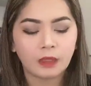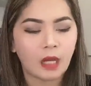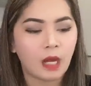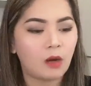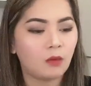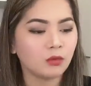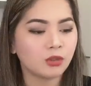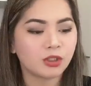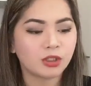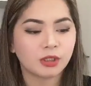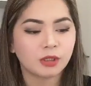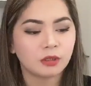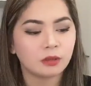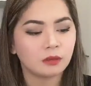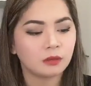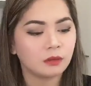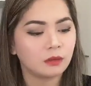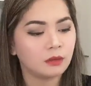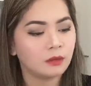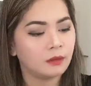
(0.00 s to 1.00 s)
Ouch.
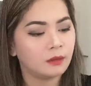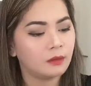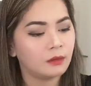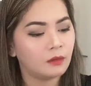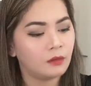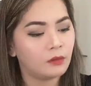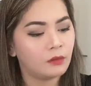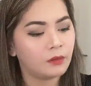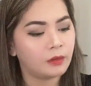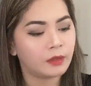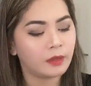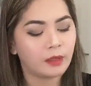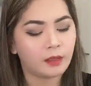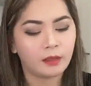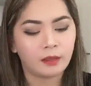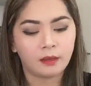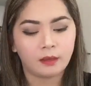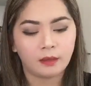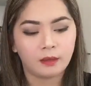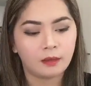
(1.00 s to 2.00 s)

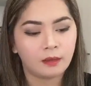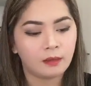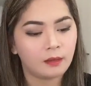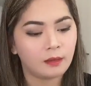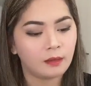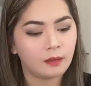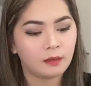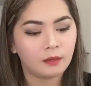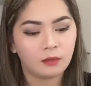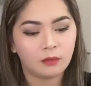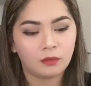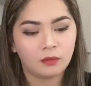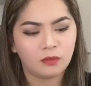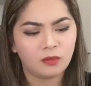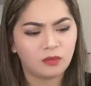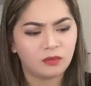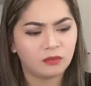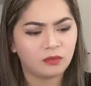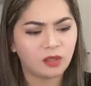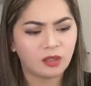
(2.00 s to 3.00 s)
Okay,
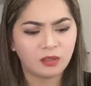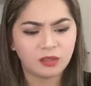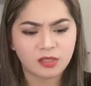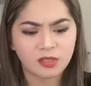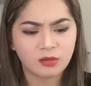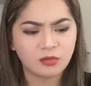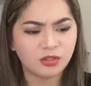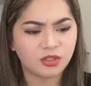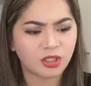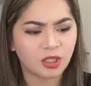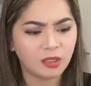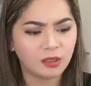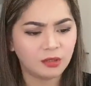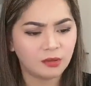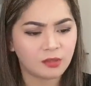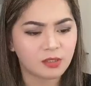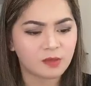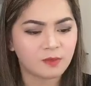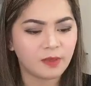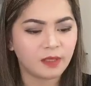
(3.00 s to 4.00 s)
you're so
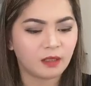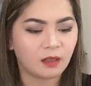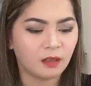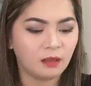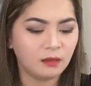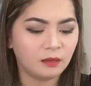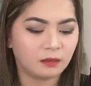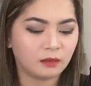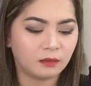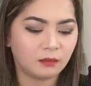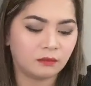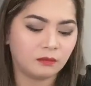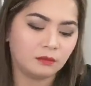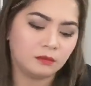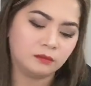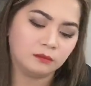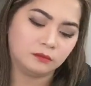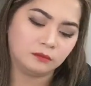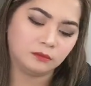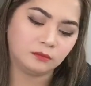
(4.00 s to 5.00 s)
generous. My god,
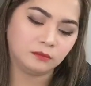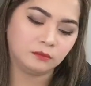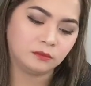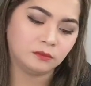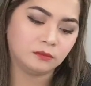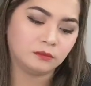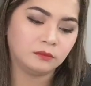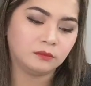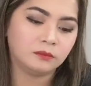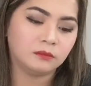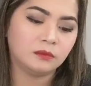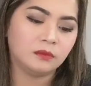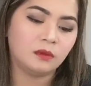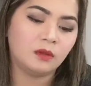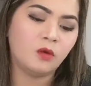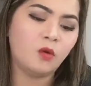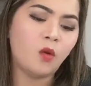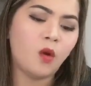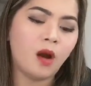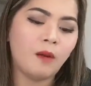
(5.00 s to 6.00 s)

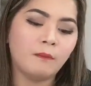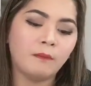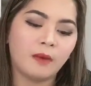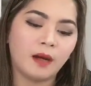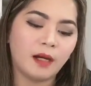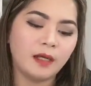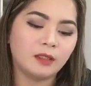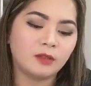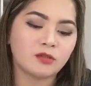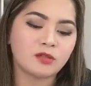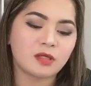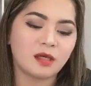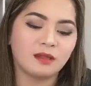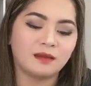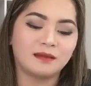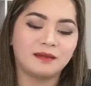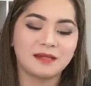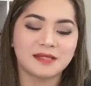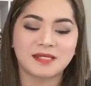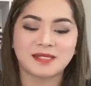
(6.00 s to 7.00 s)
who am I to
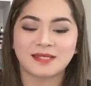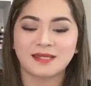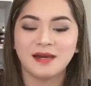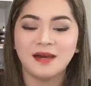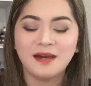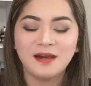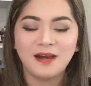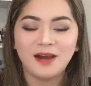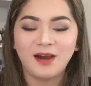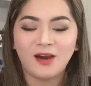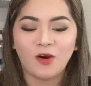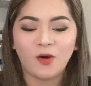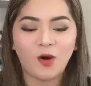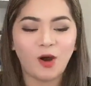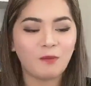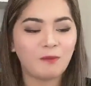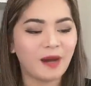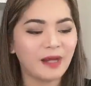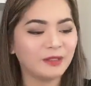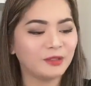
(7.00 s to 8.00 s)
send this?
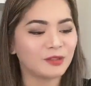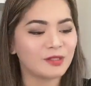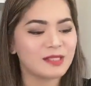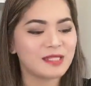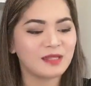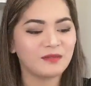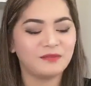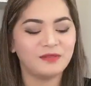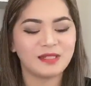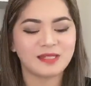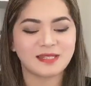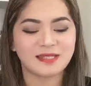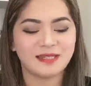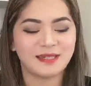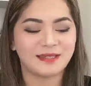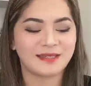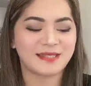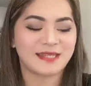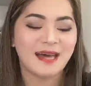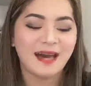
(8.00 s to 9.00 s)
Might receive these
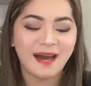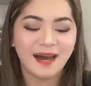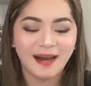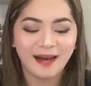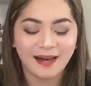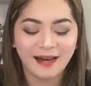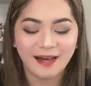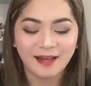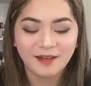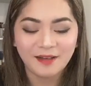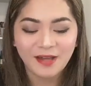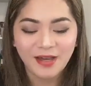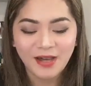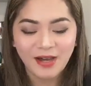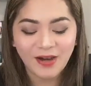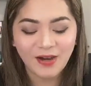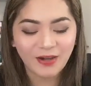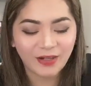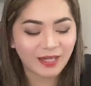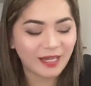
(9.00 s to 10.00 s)
things.
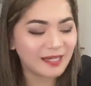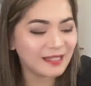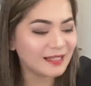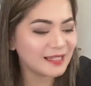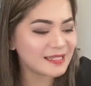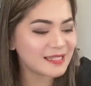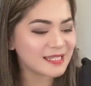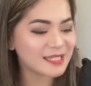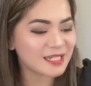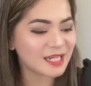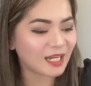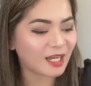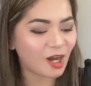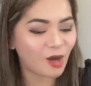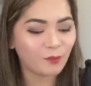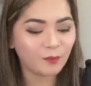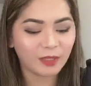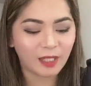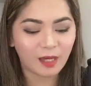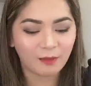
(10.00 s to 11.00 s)
Okay, let's check
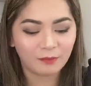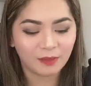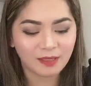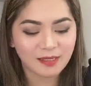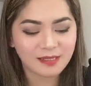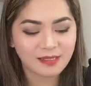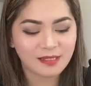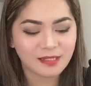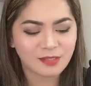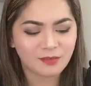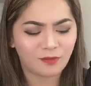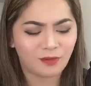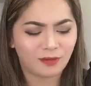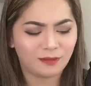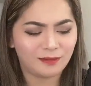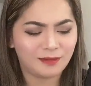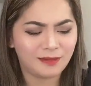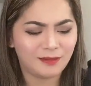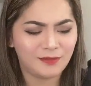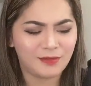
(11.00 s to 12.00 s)
how many ml is this
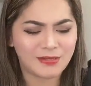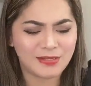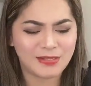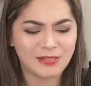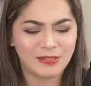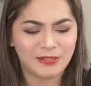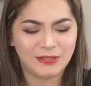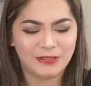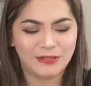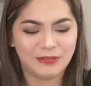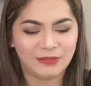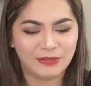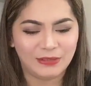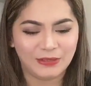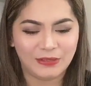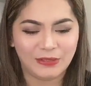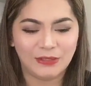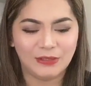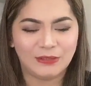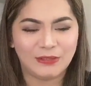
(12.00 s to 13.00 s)
one. It looks so cute.
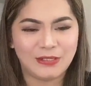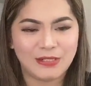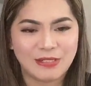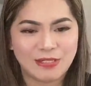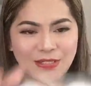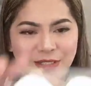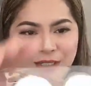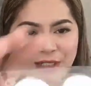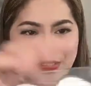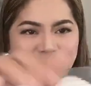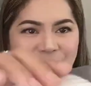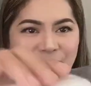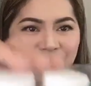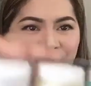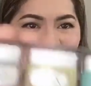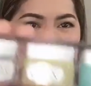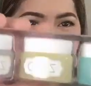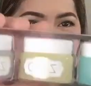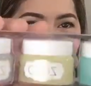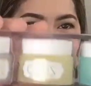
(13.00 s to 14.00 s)
The colors are
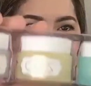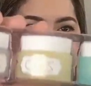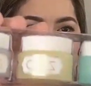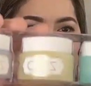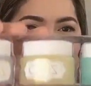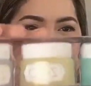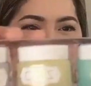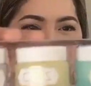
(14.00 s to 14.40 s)
so cute.